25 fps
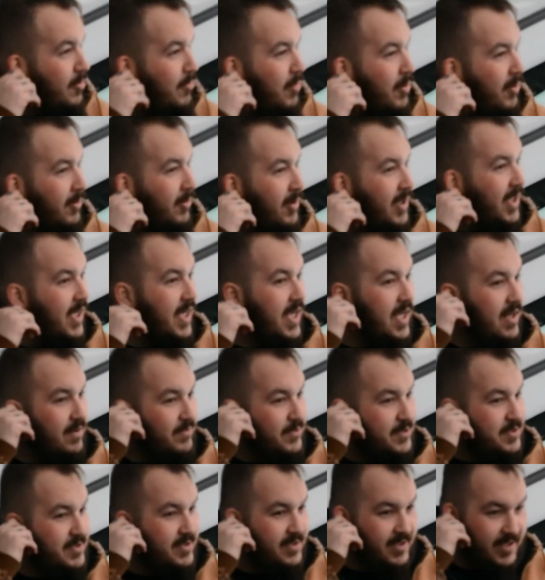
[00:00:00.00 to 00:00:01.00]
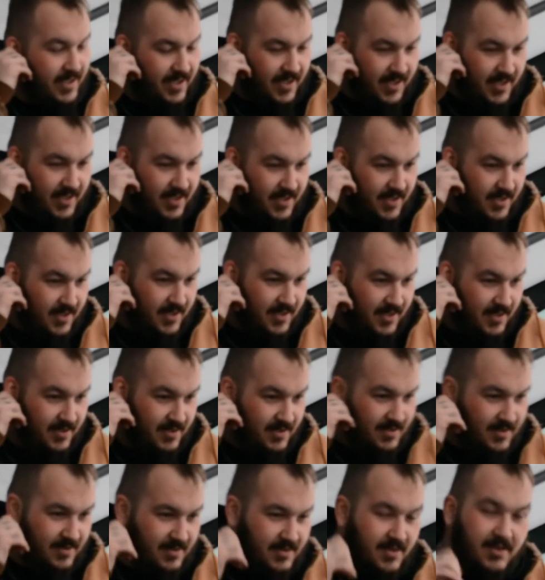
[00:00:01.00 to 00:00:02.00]
pole lock out of a tree?
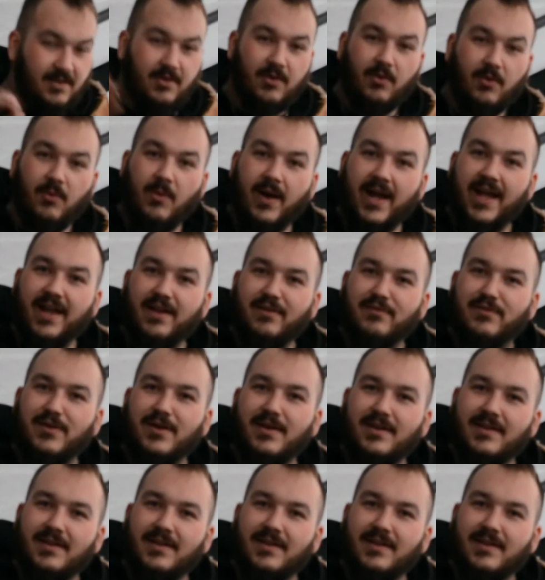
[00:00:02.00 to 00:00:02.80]
Wave.